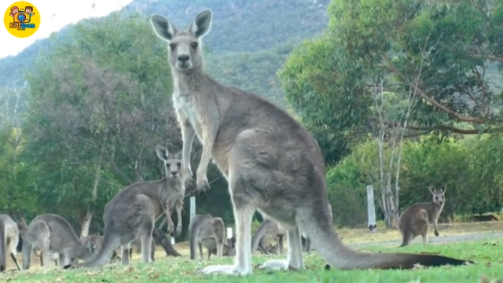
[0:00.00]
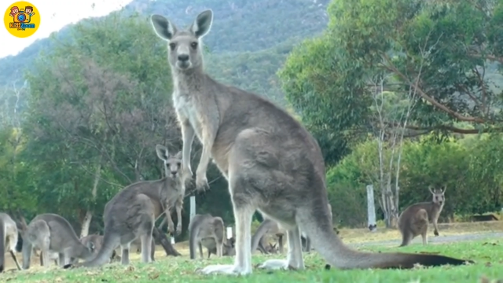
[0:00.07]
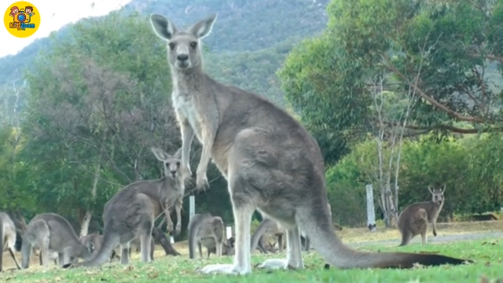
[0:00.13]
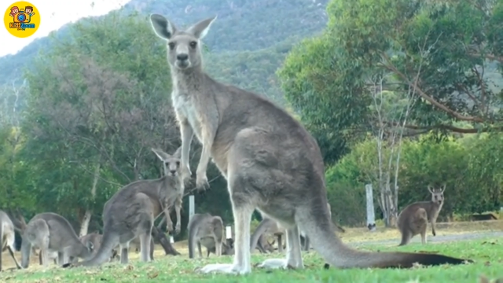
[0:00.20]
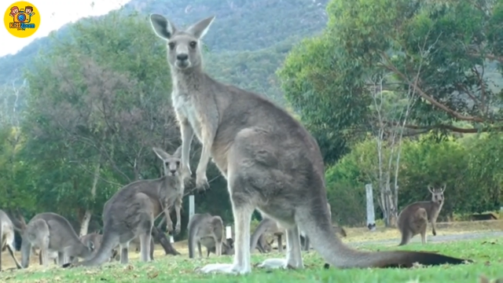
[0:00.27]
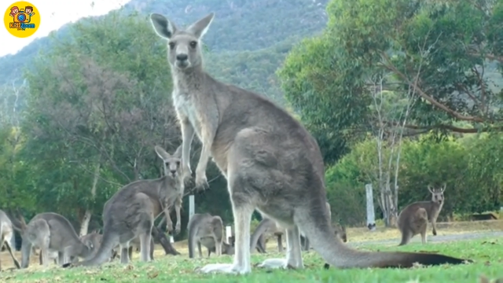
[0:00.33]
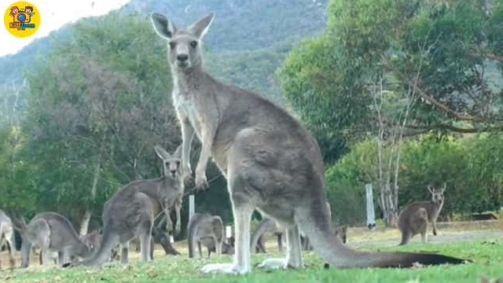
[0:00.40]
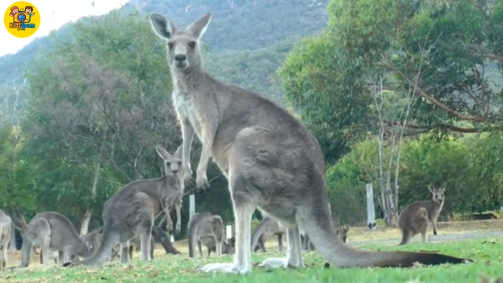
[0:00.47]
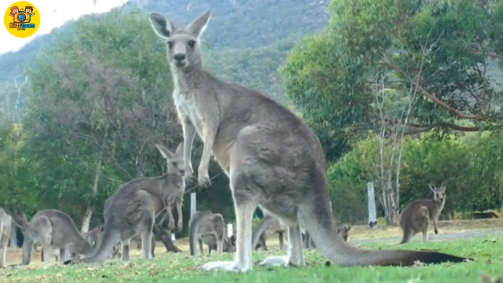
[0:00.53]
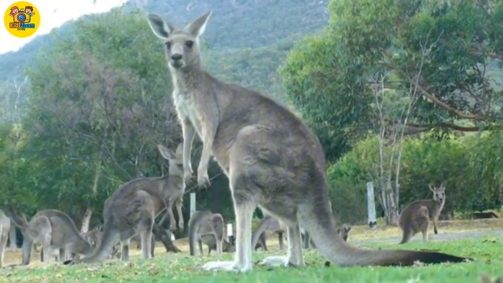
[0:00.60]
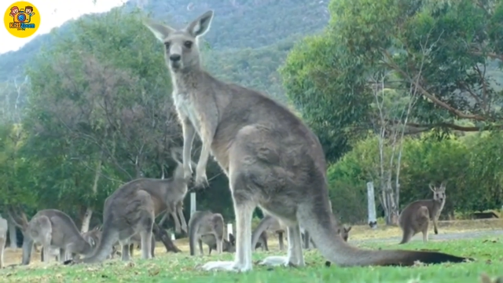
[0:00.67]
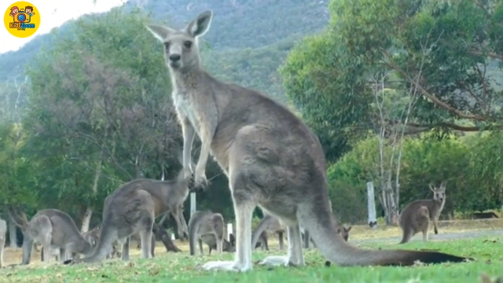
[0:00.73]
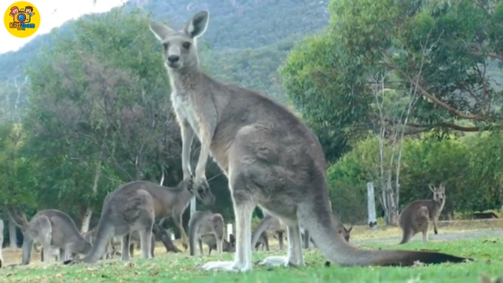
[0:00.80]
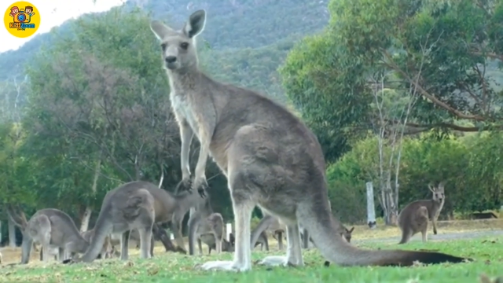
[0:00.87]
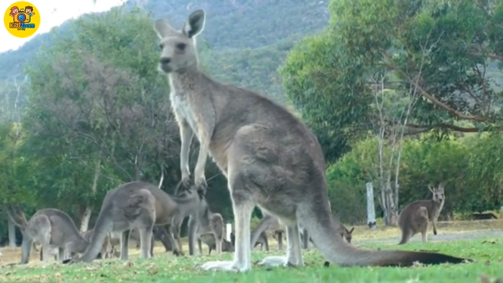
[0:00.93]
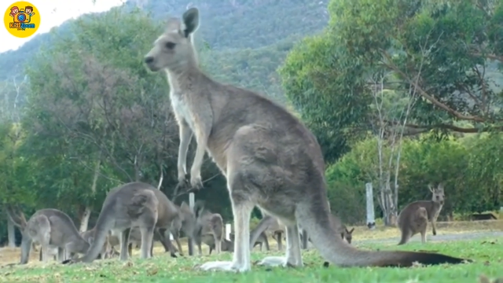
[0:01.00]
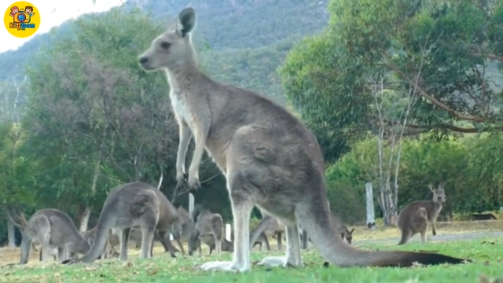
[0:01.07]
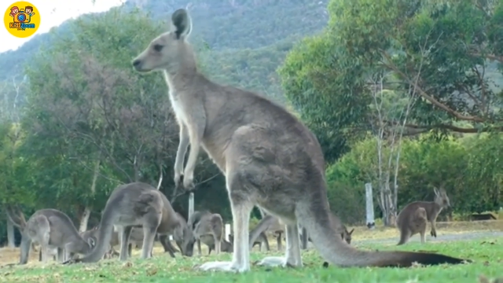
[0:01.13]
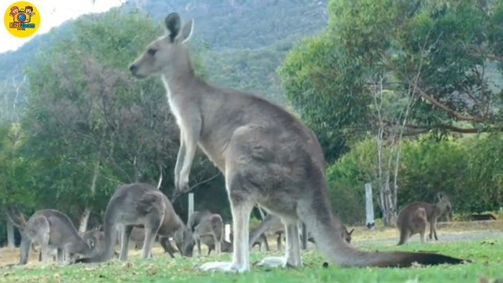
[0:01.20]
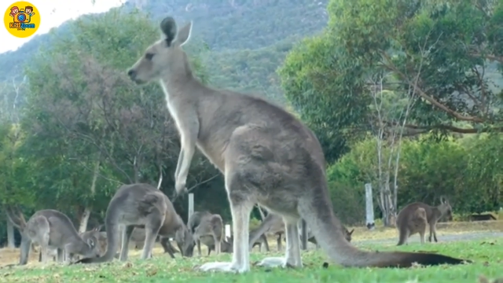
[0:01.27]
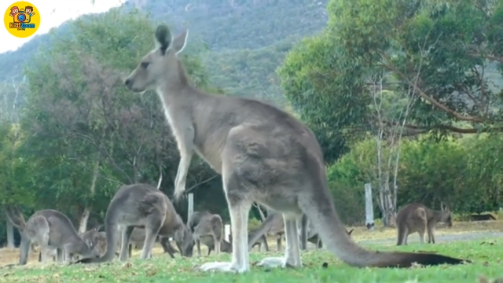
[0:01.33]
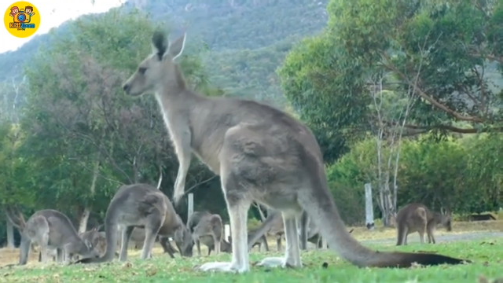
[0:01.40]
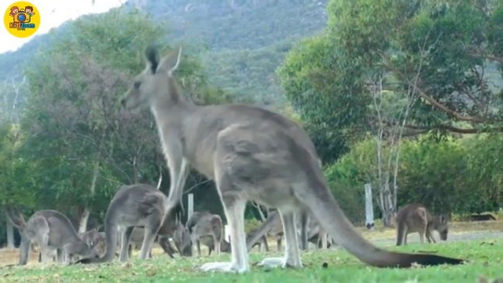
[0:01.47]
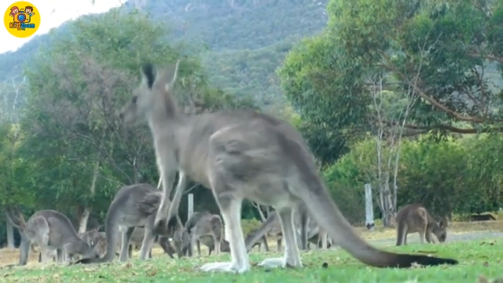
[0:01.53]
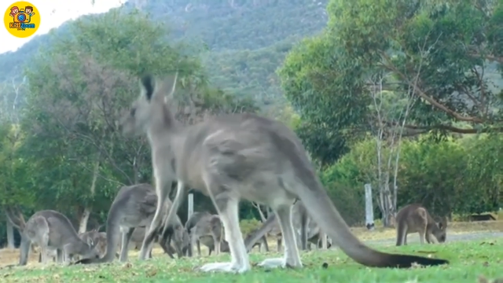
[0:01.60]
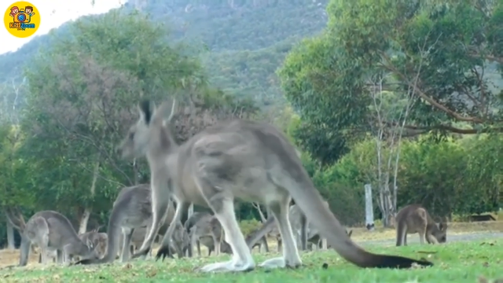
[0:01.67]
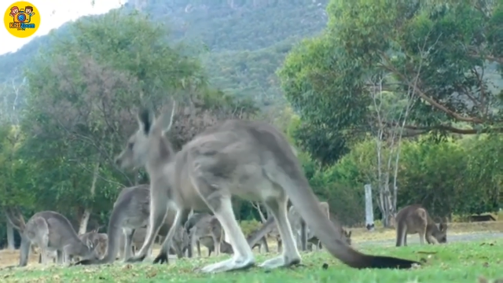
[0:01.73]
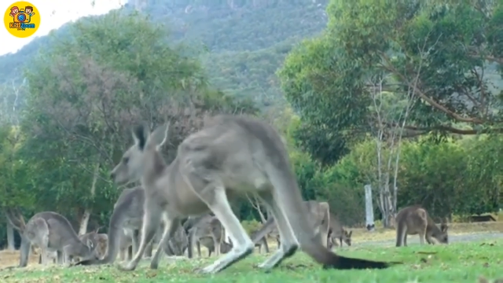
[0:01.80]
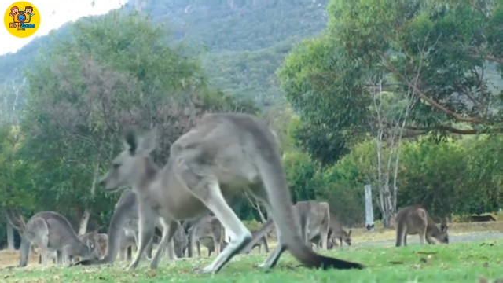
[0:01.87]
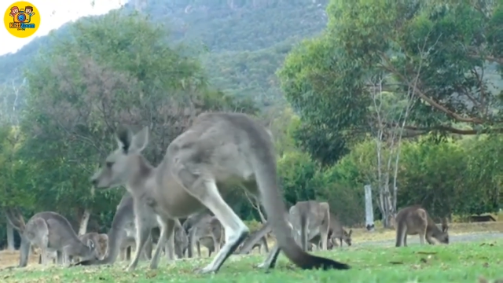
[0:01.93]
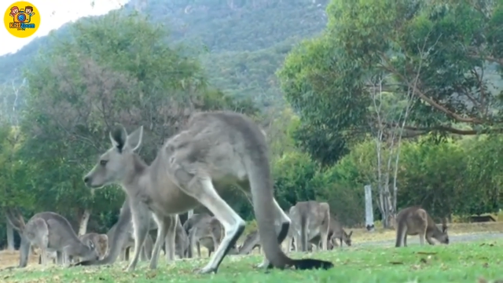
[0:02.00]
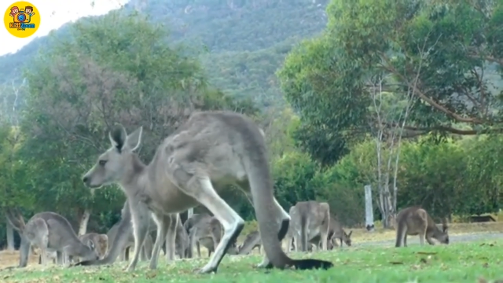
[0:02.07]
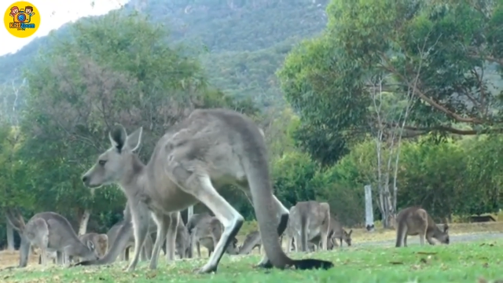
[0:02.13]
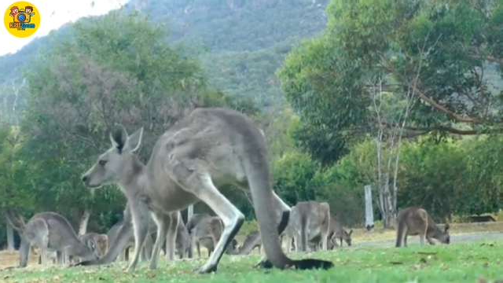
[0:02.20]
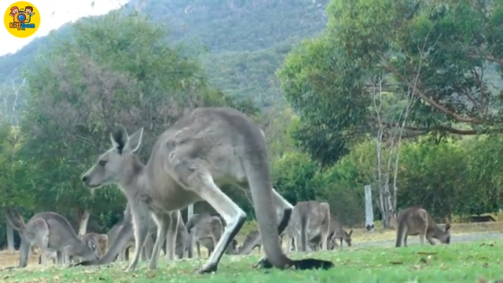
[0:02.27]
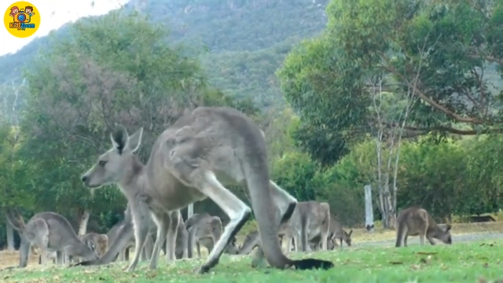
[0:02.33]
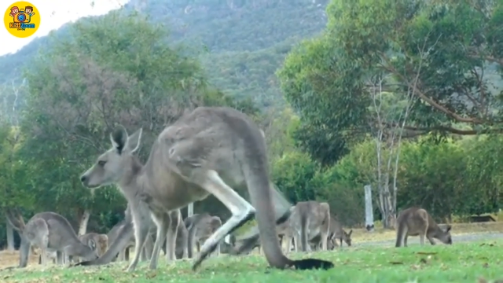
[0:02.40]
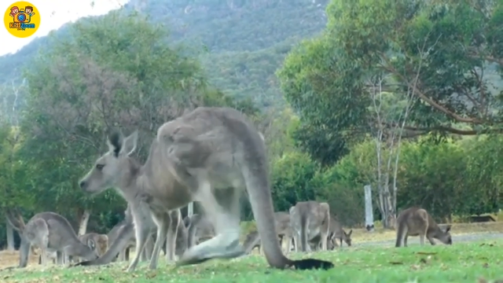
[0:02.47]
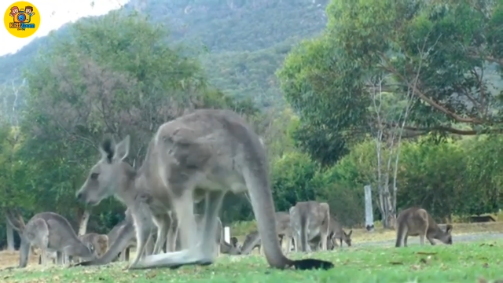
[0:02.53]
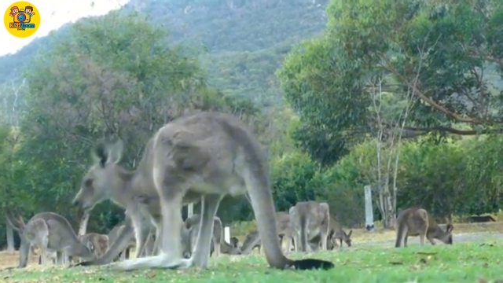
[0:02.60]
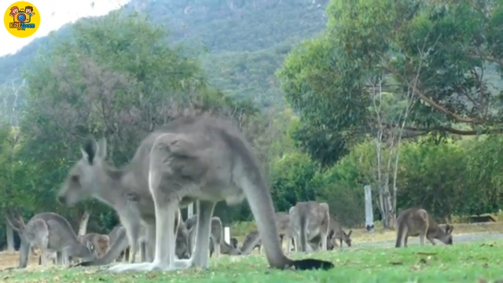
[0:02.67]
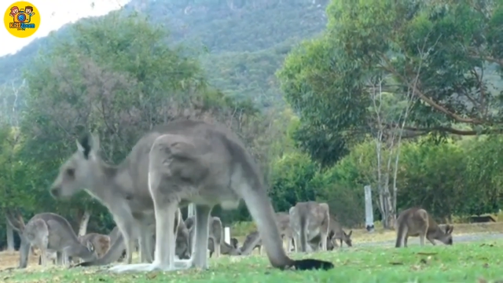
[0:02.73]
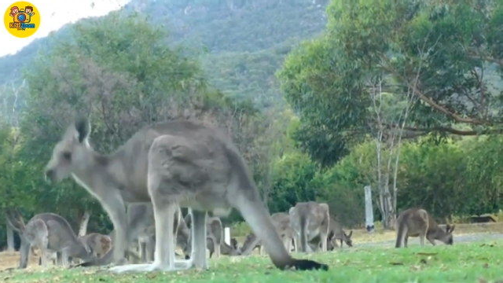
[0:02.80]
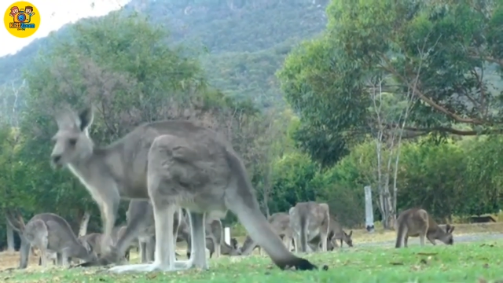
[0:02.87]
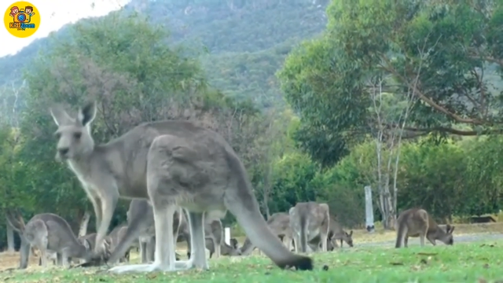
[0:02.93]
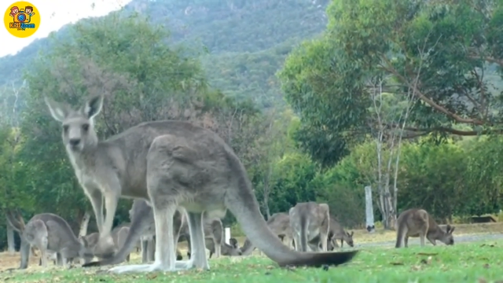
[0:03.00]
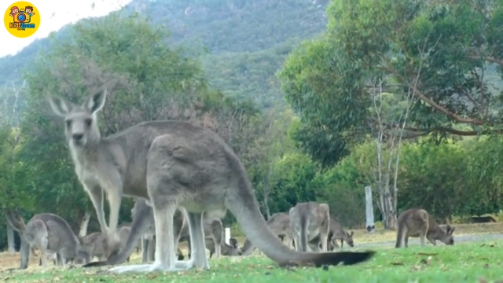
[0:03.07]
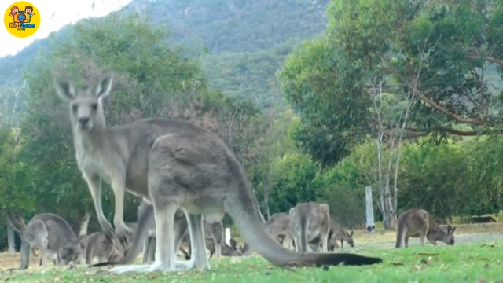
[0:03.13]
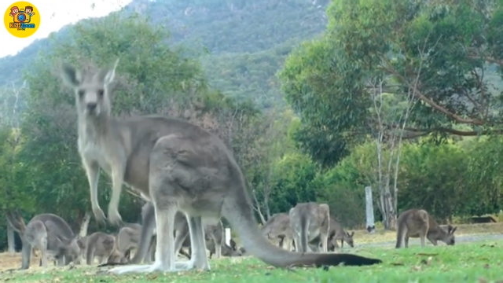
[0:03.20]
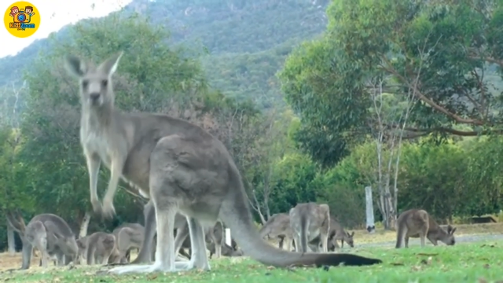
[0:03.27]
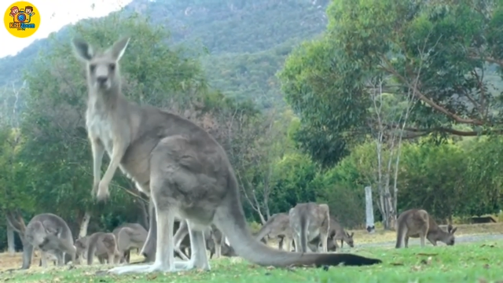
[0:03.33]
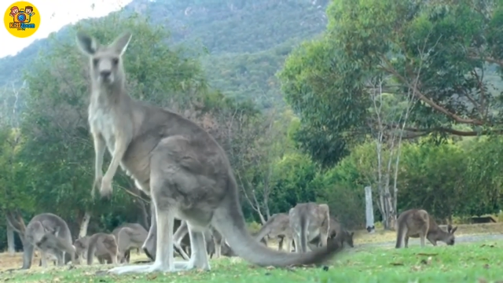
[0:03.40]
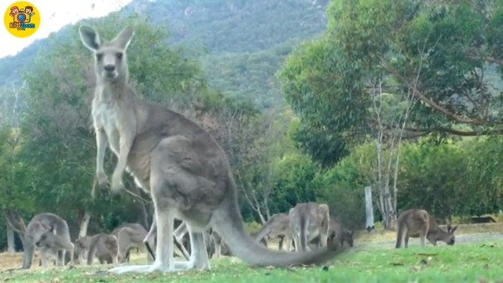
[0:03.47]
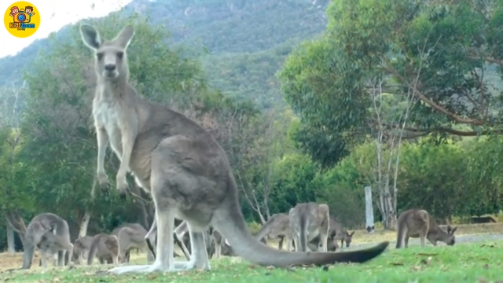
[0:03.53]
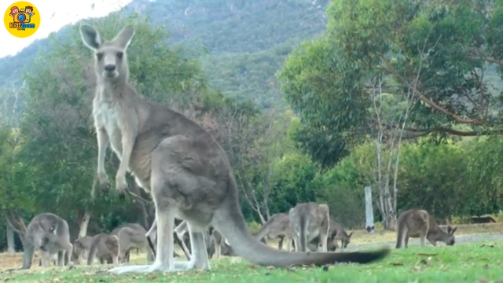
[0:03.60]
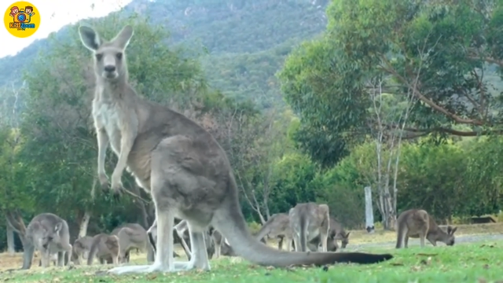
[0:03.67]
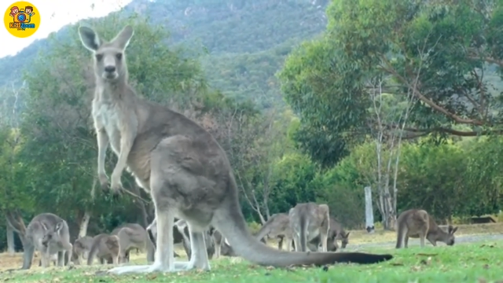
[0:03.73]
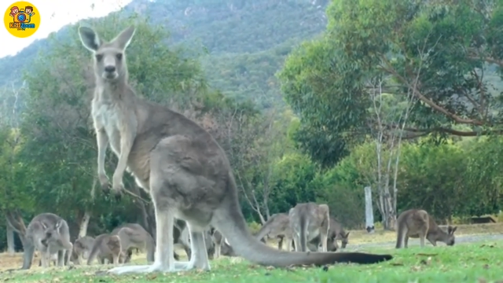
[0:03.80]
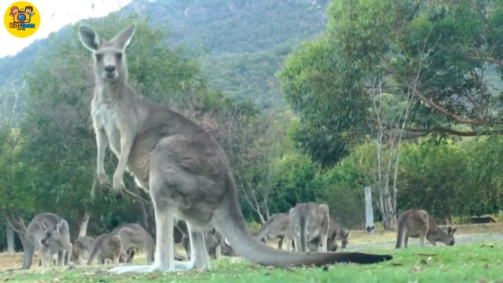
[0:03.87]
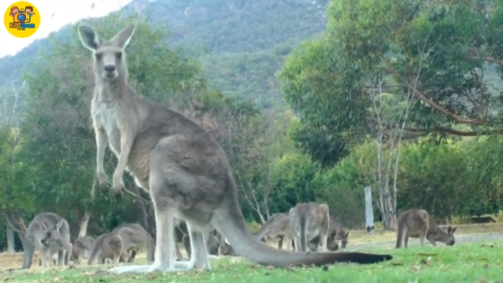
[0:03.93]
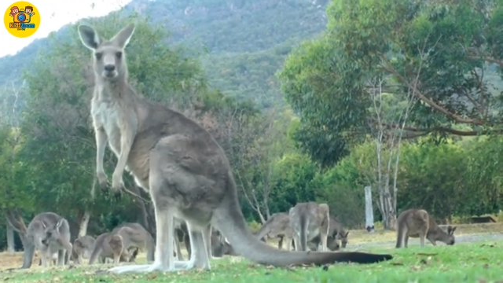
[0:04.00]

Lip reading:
Nobody's mouth can be seen.